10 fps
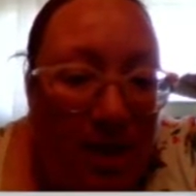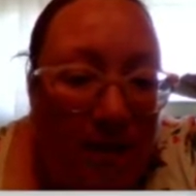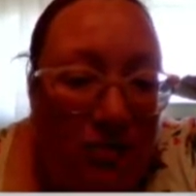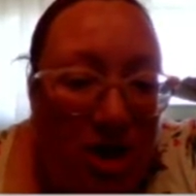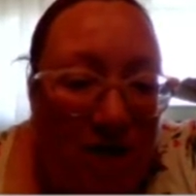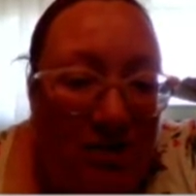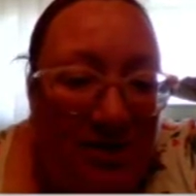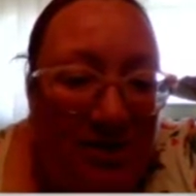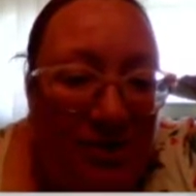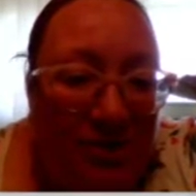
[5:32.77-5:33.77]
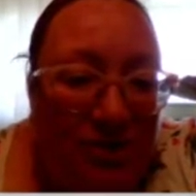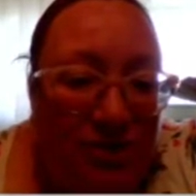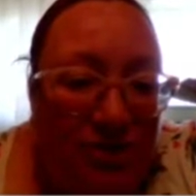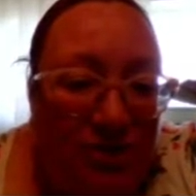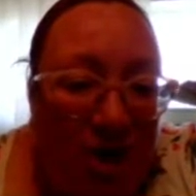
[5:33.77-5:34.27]
trying to make a little
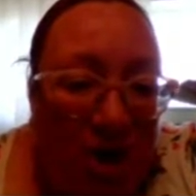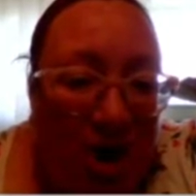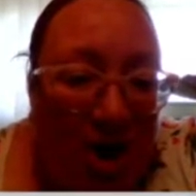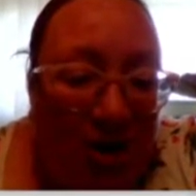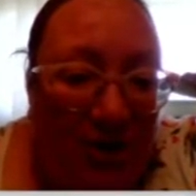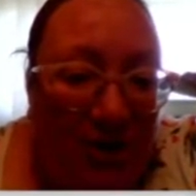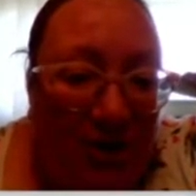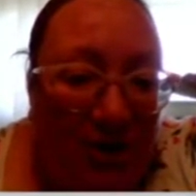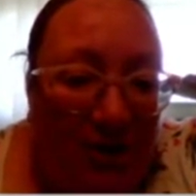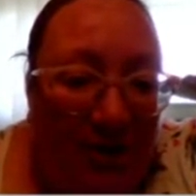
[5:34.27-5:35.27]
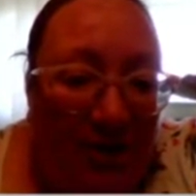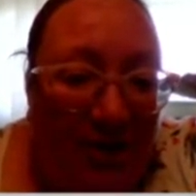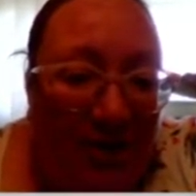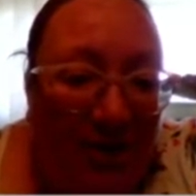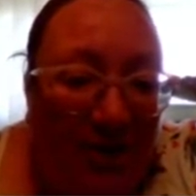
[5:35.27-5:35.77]
star.
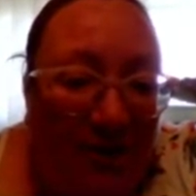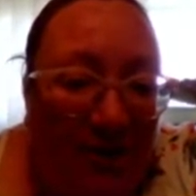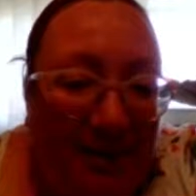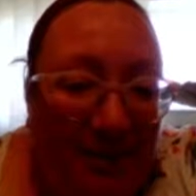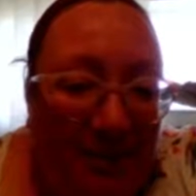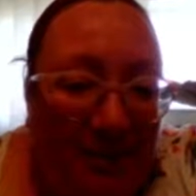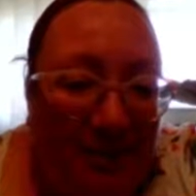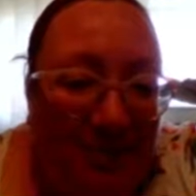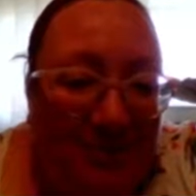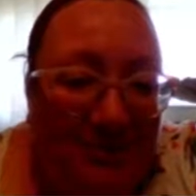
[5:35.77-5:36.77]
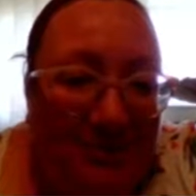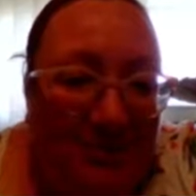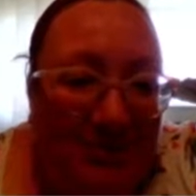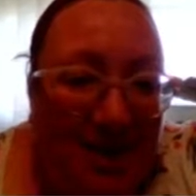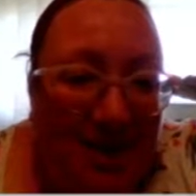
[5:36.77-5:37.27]
There we go. This is the
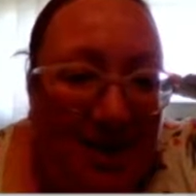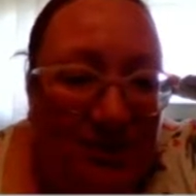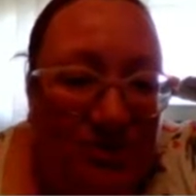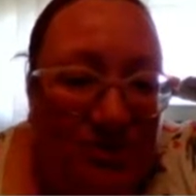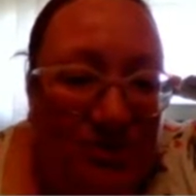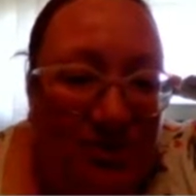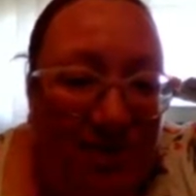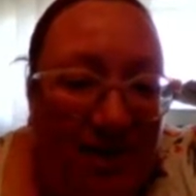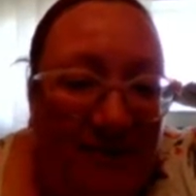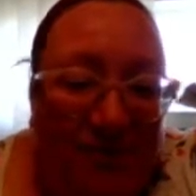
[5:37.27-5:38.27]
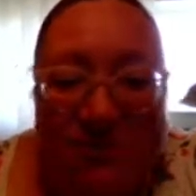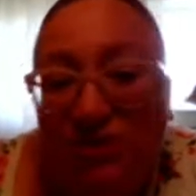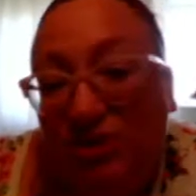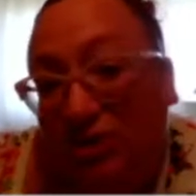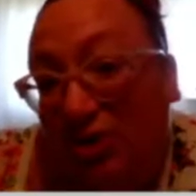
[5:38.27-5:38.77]
saddest little star ever. I'm
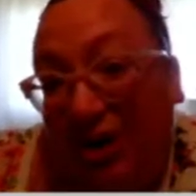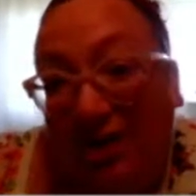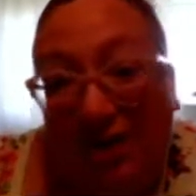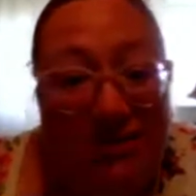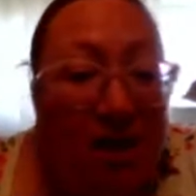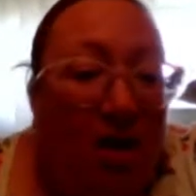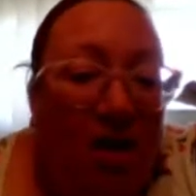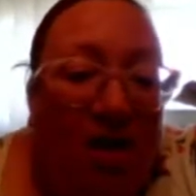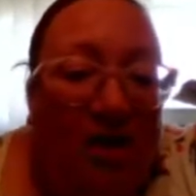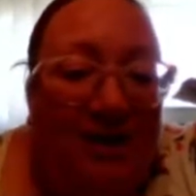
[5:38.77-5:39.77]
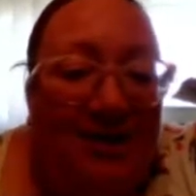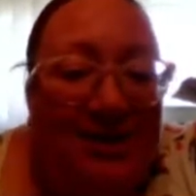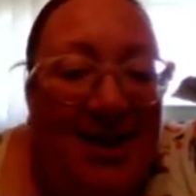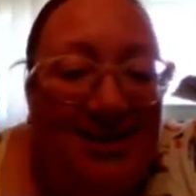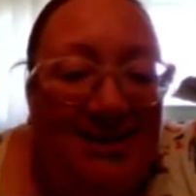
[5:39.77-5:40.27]
so sorry, guys. All right. The
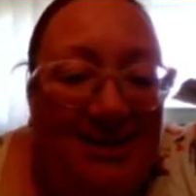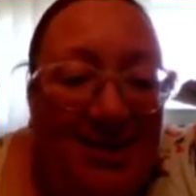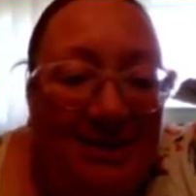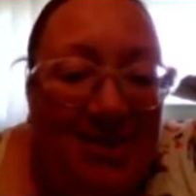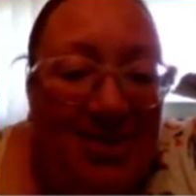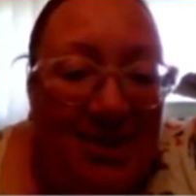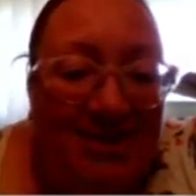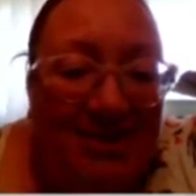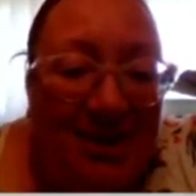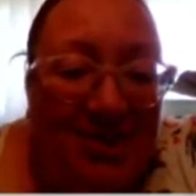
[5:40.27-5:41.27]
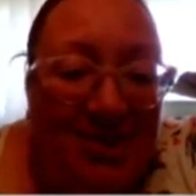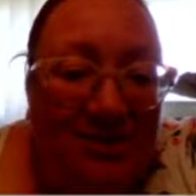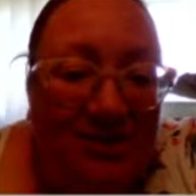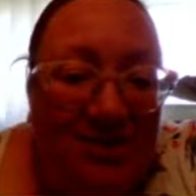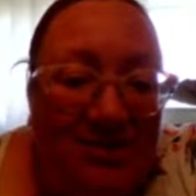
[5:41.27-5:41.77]
next thing that they say that
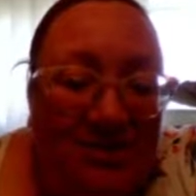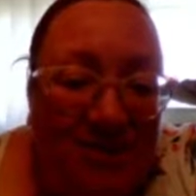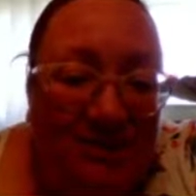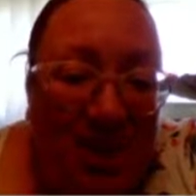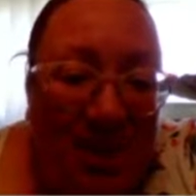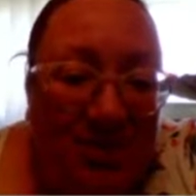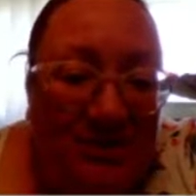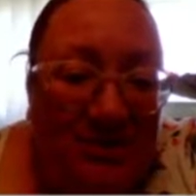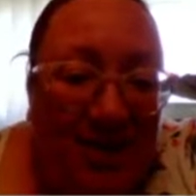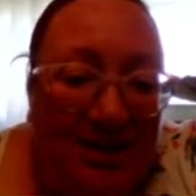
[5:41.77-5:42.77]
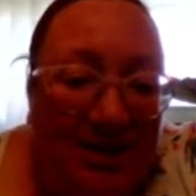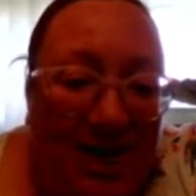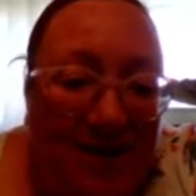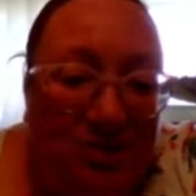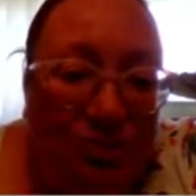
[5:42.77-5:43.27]
Vince does well is that he
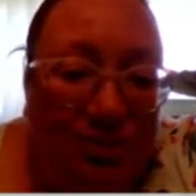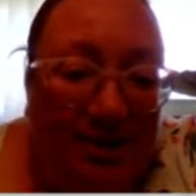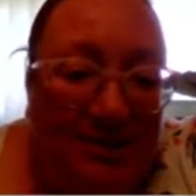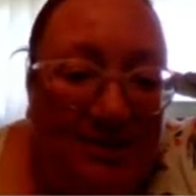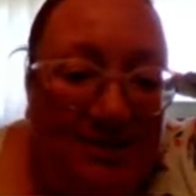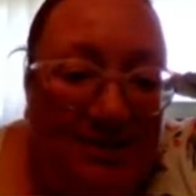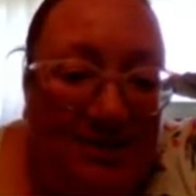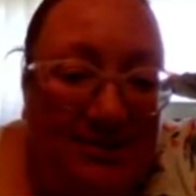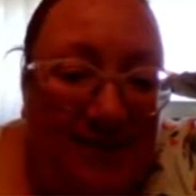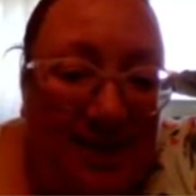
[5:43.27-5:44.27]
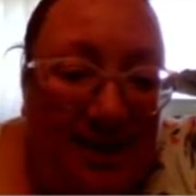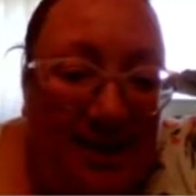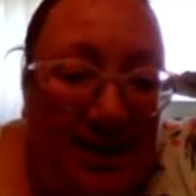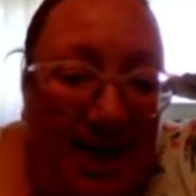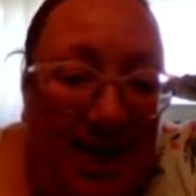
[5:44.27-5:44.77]
has reasons
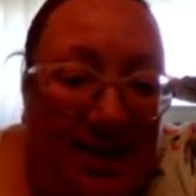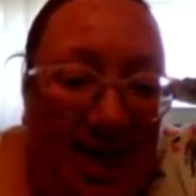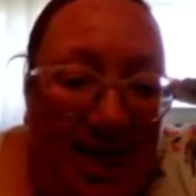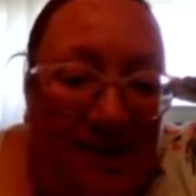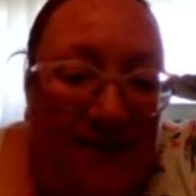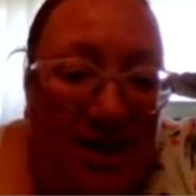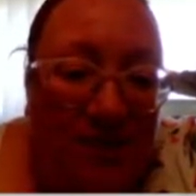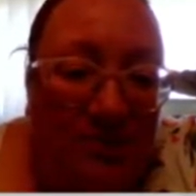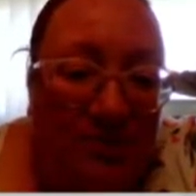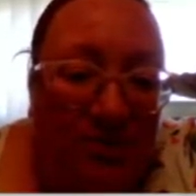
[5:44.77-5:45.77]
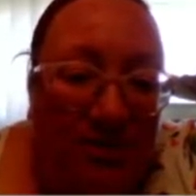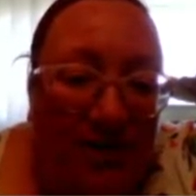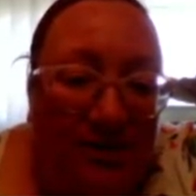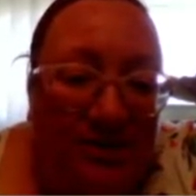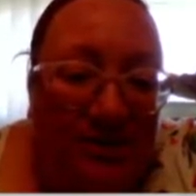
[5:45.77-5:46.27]
and evidence. So
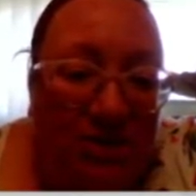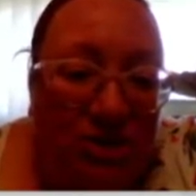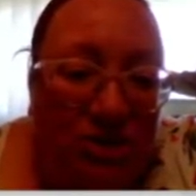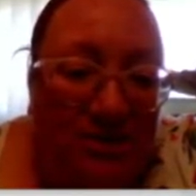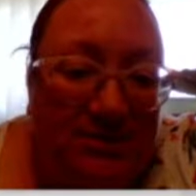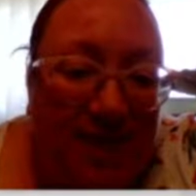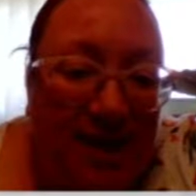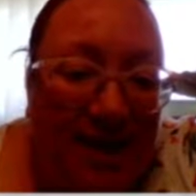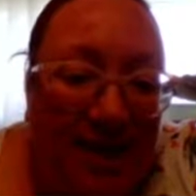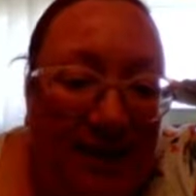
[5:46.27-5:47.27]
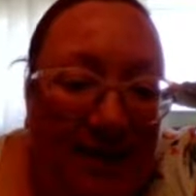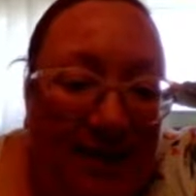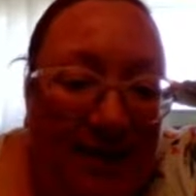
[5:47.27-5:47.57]
he didn't just say,